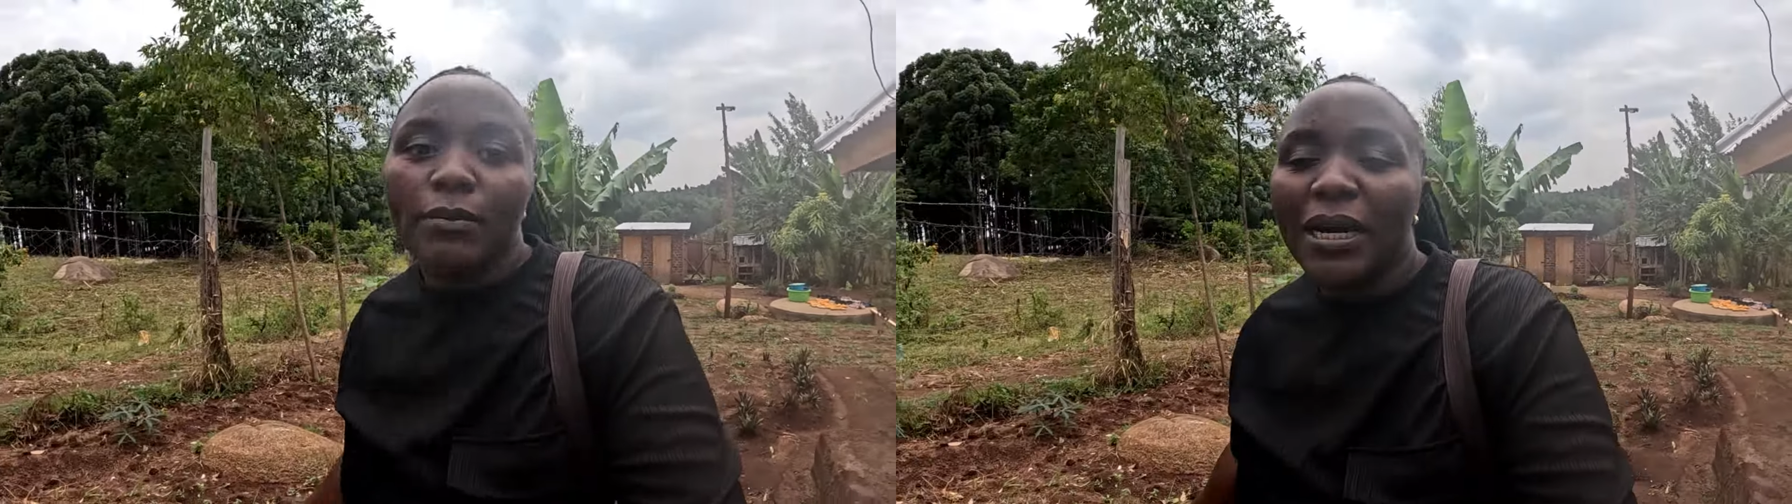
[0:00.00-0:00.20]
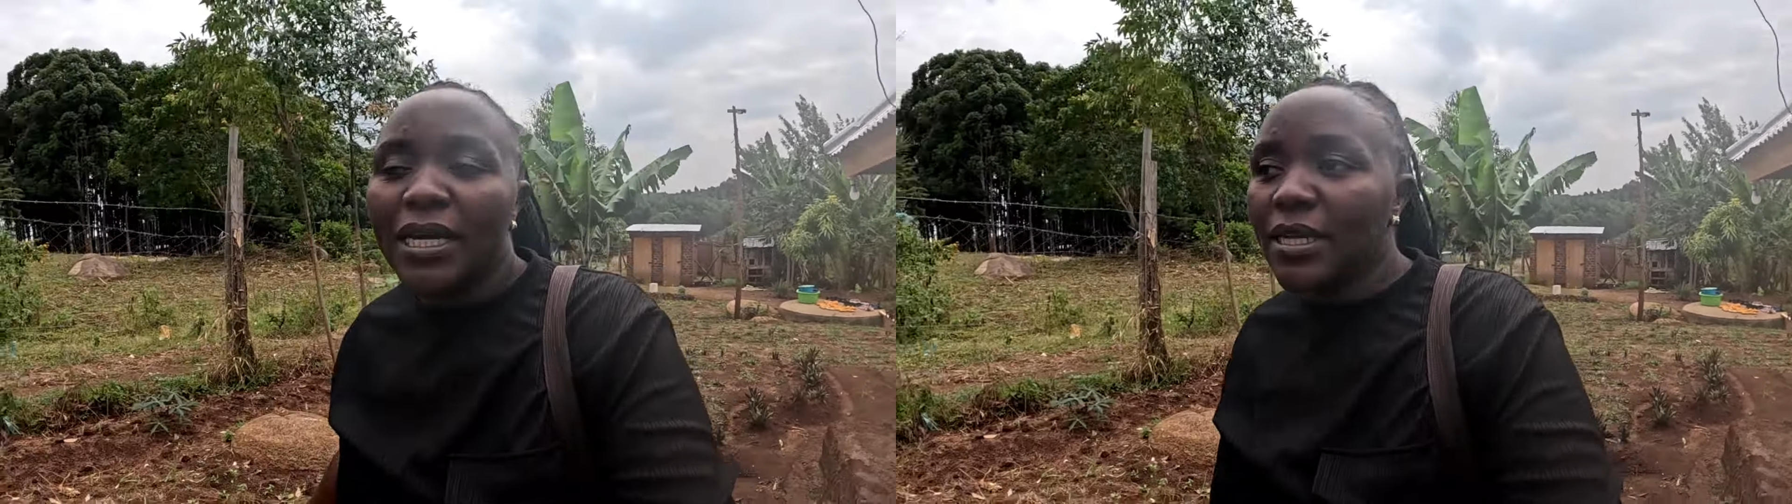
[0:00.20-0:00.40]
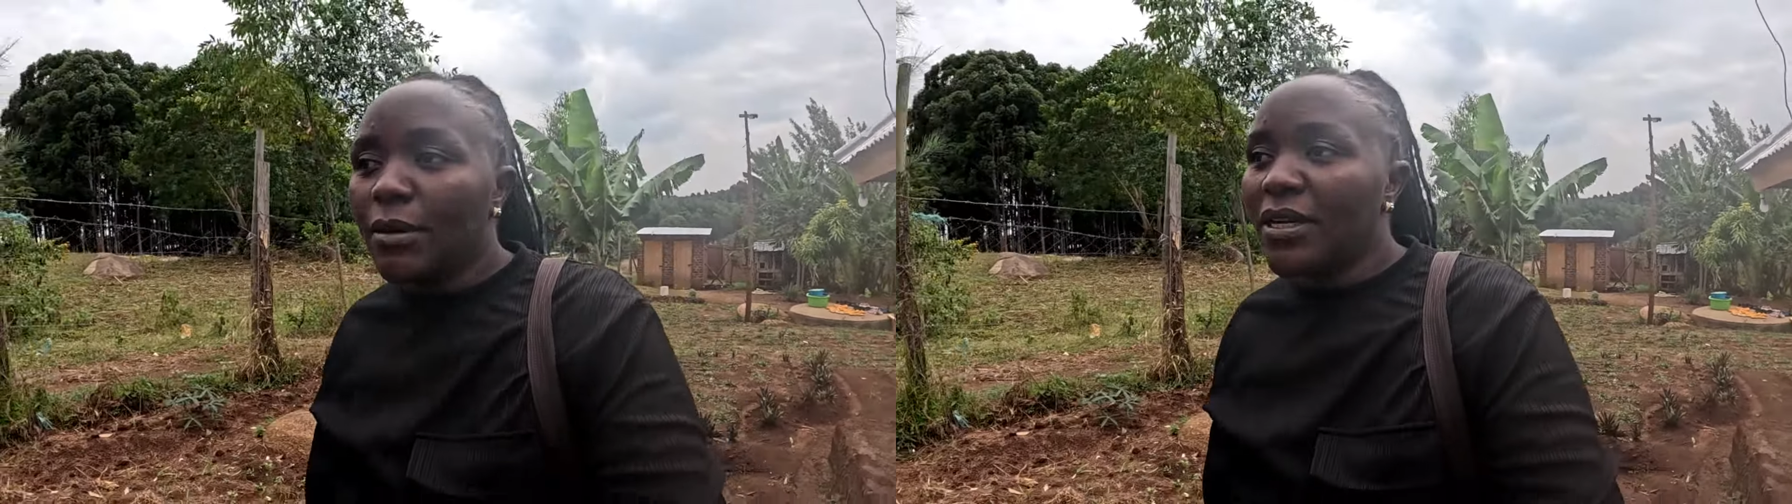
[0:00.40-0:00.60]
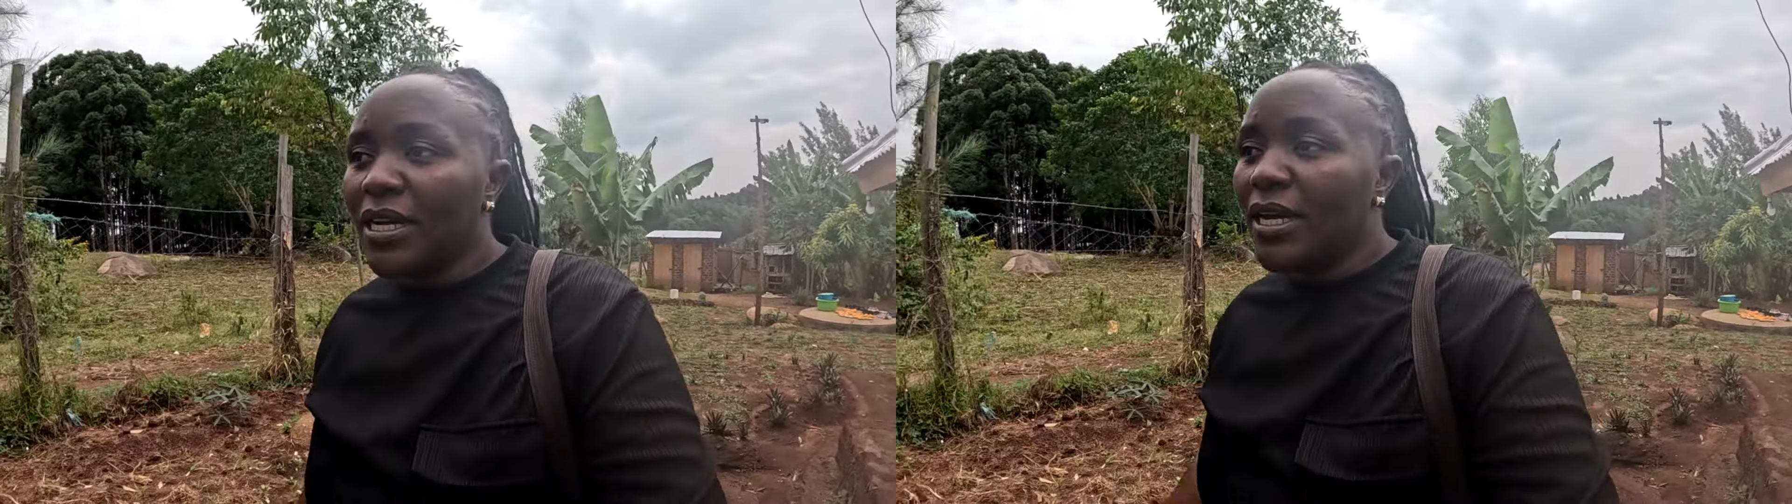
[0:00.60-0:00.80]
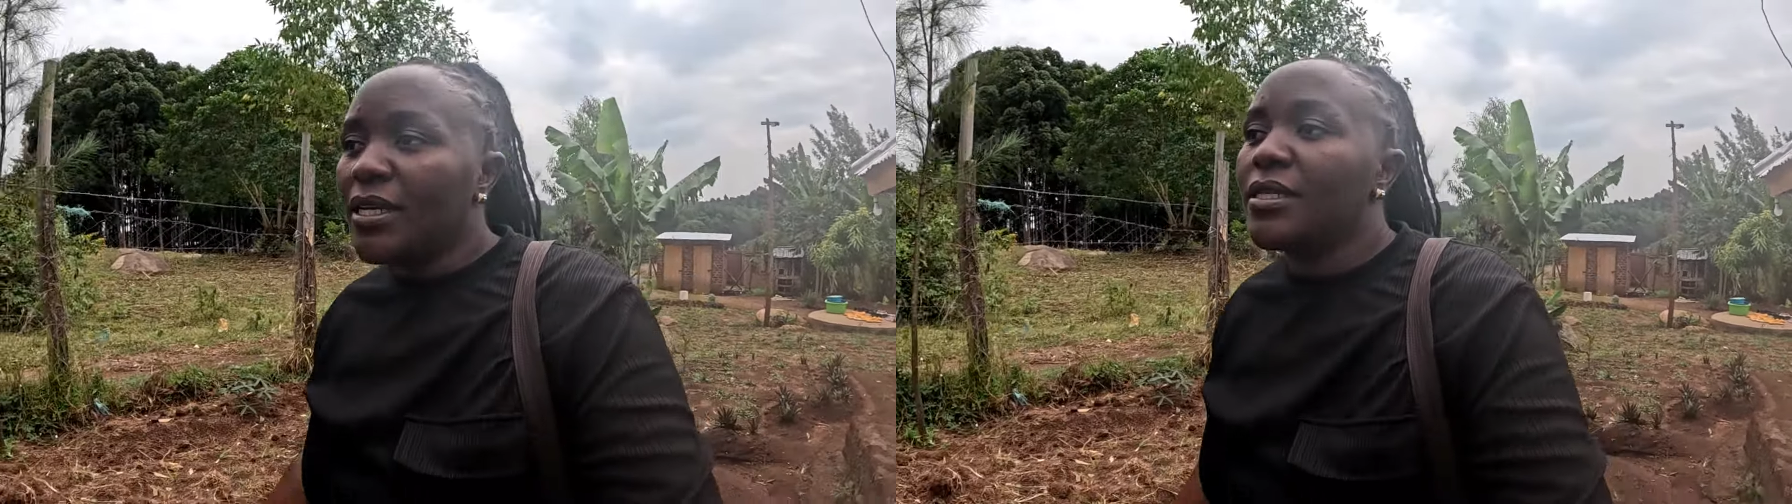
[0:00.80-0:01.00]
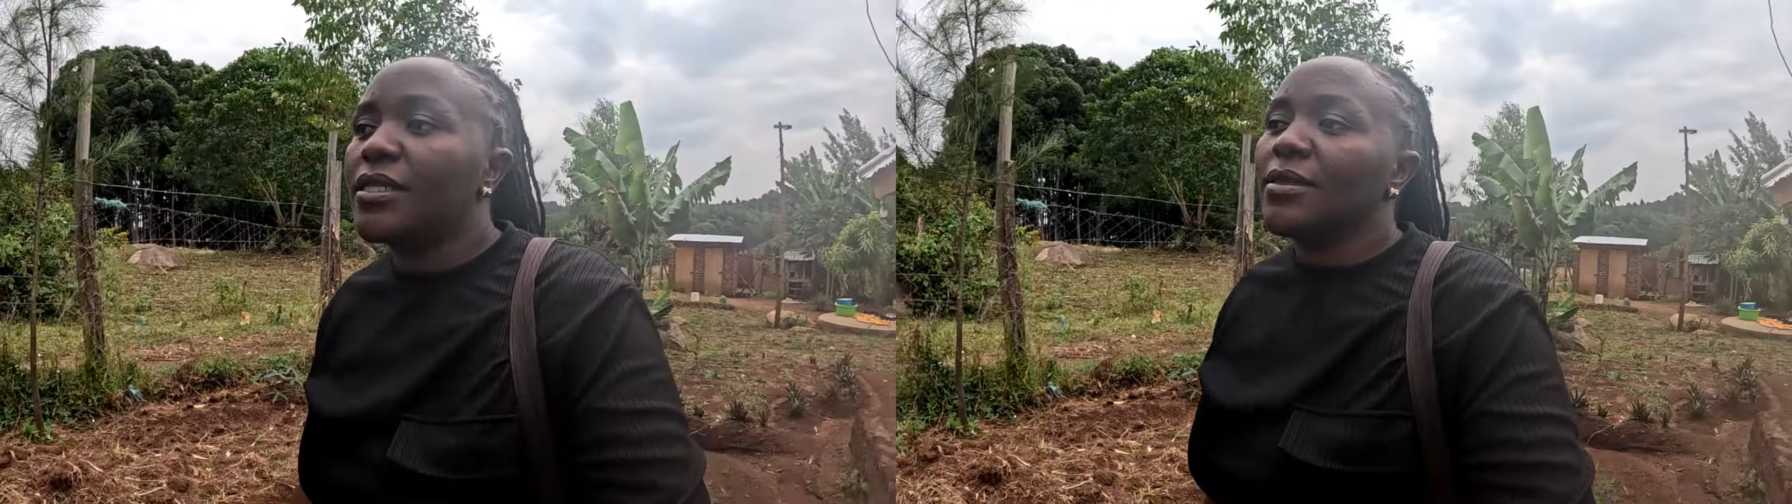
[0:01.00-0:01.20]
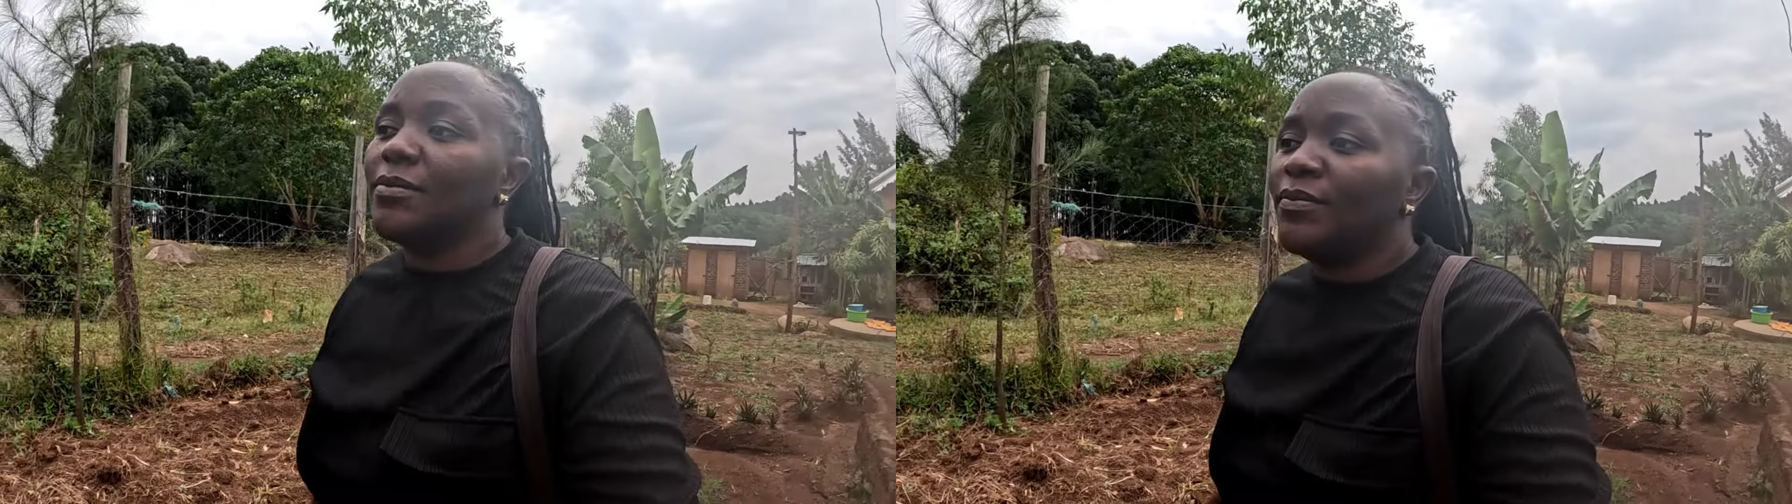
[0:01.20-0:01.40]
buy some rice.